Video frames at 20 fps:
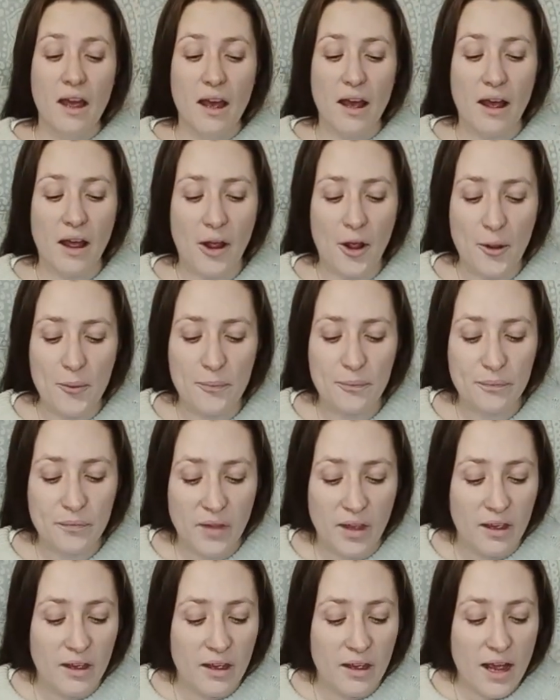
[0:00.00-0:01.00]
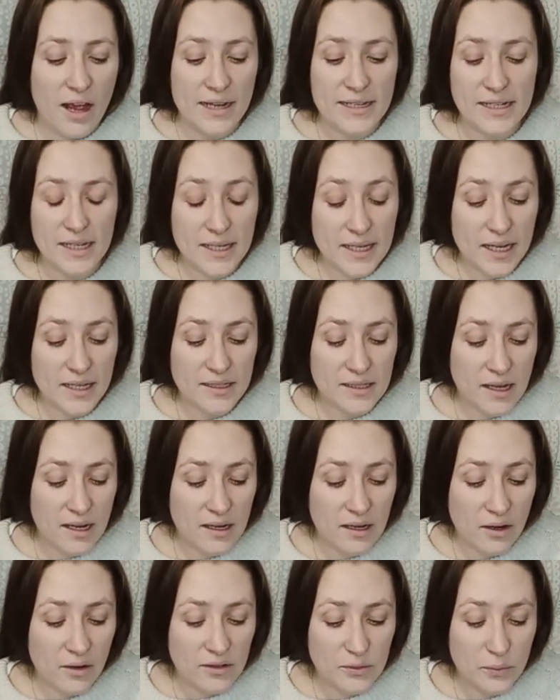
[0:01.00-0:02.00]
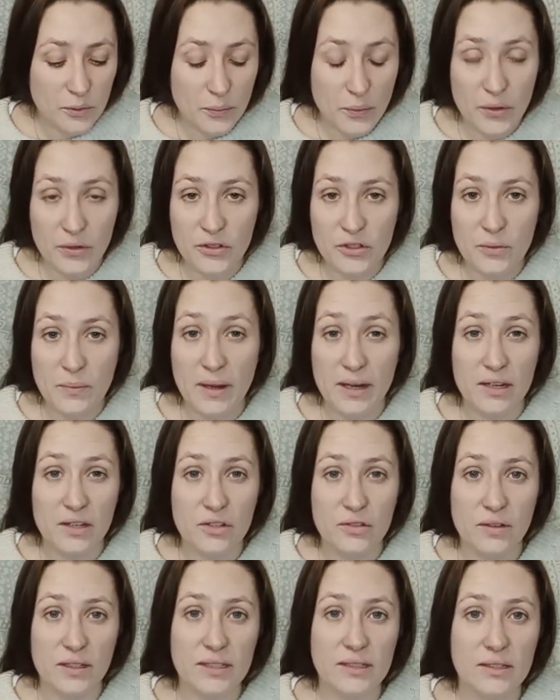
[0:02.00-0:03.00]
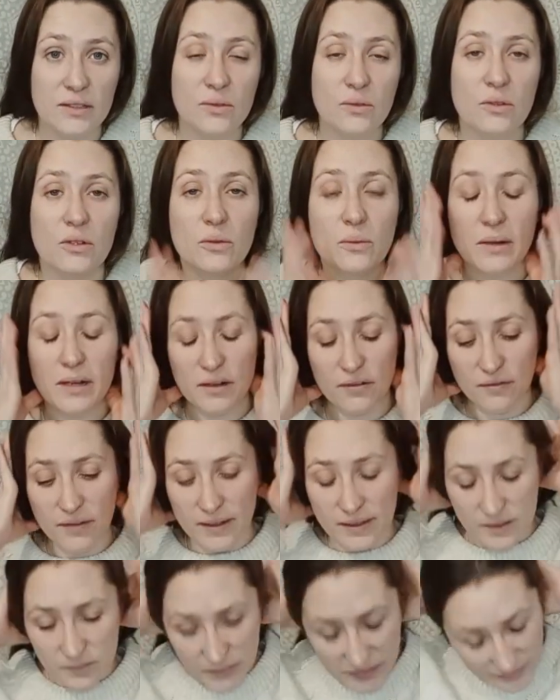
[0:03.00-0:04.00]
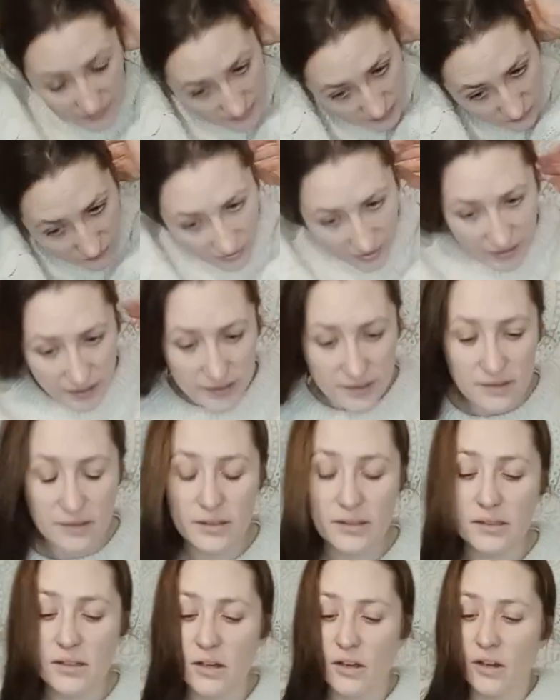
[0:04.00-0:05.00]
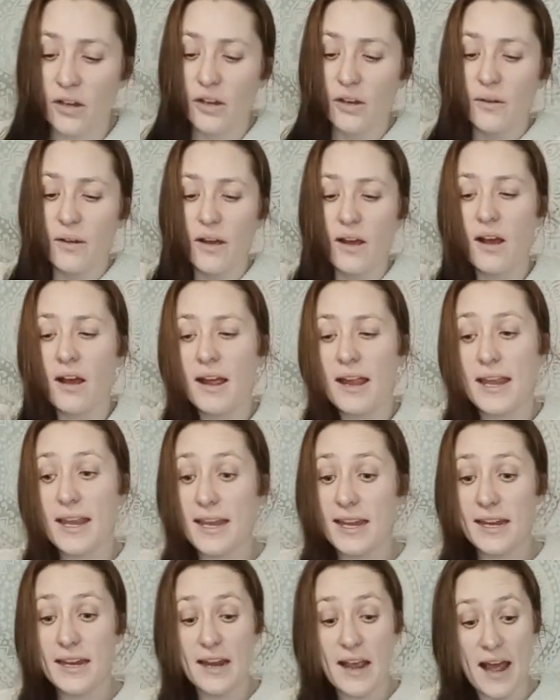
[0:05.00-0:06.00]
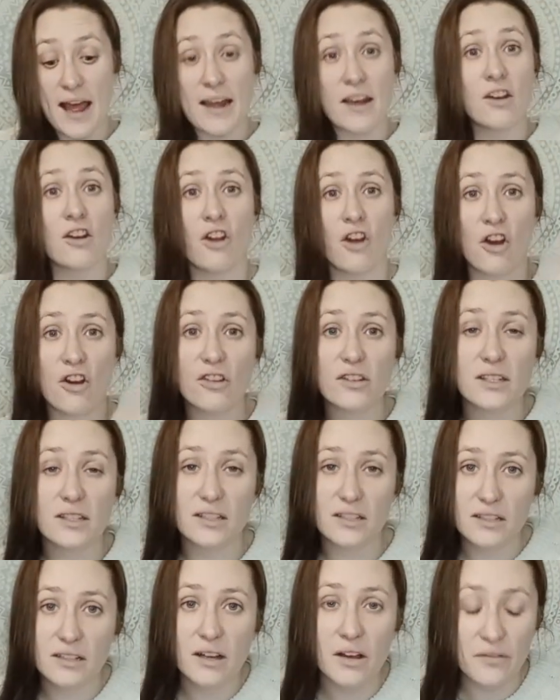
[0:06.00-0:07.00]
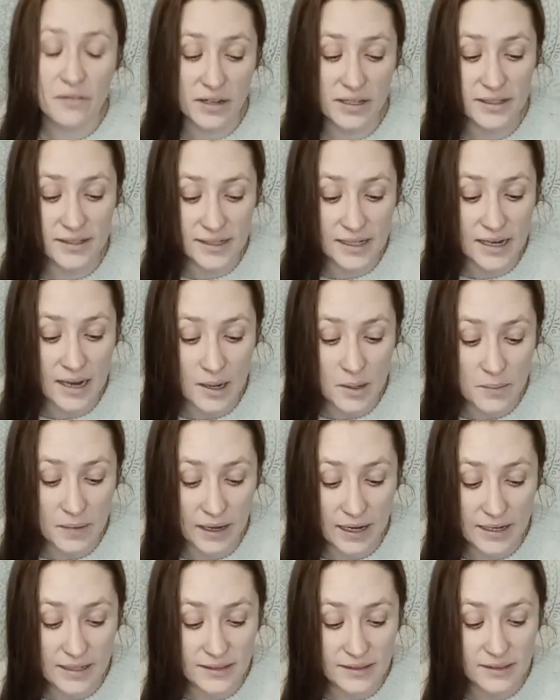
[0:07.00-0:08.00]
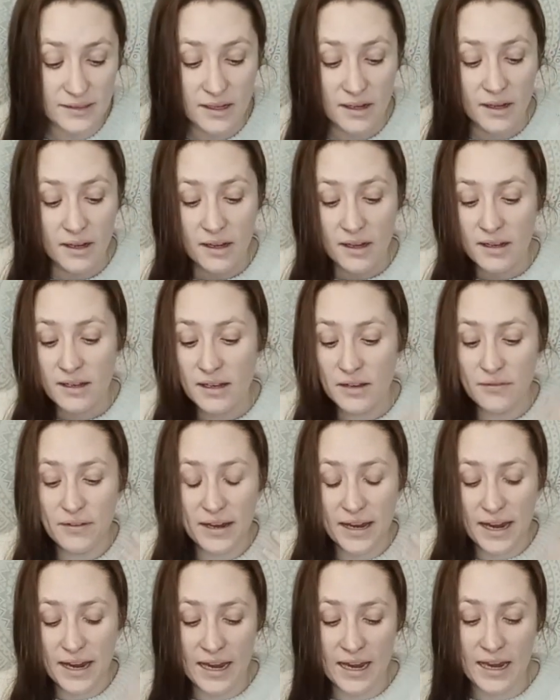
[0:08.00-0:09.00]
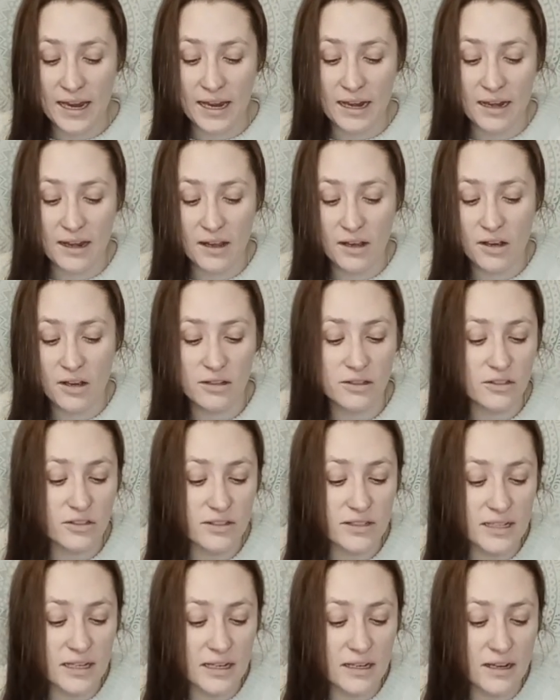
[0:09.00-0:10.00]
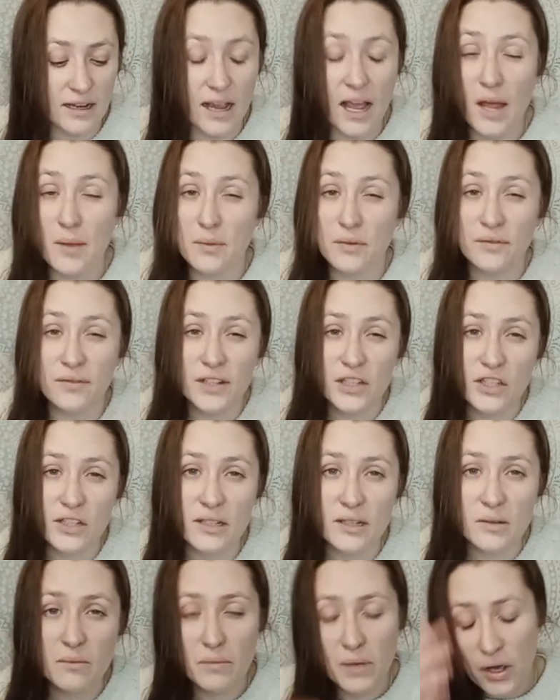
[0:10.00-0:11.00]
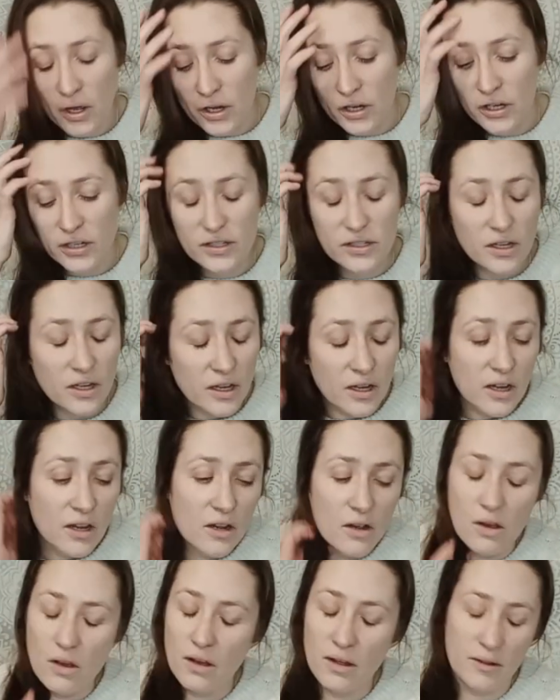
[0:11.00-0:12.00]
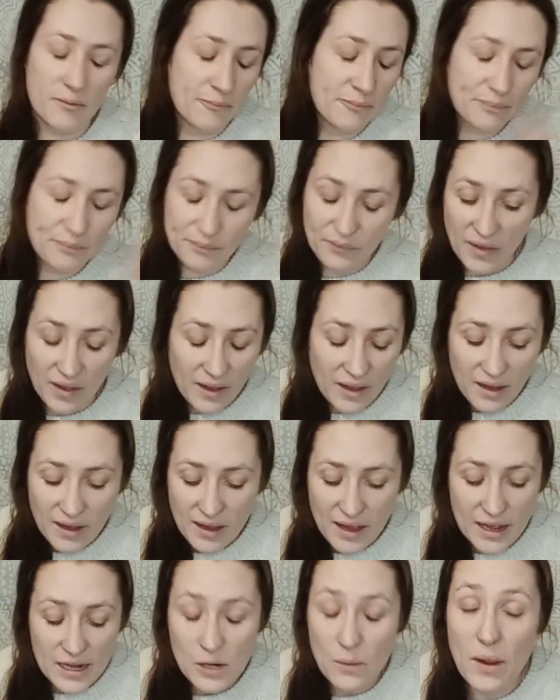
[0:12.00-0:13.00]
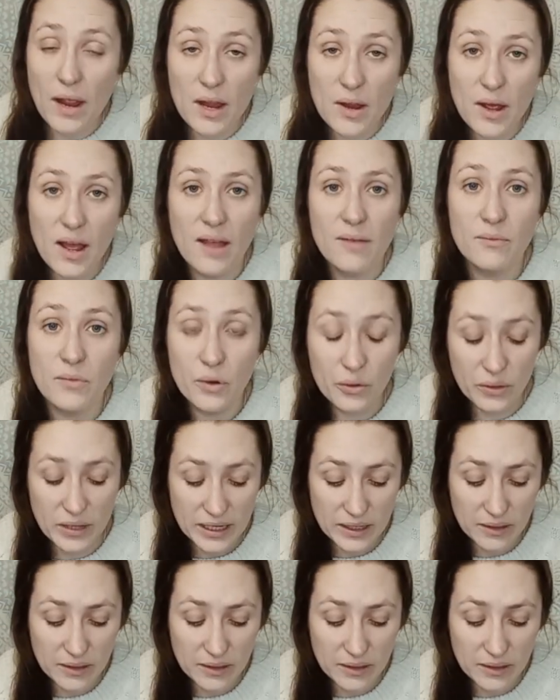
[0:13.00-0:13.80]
I did get diagnosed with post-traumatic stress disorder when I fled domestic violence, so I had a lot of unseen enemies living in constant, like, hyper-vigilant mode. Anyway, I'm all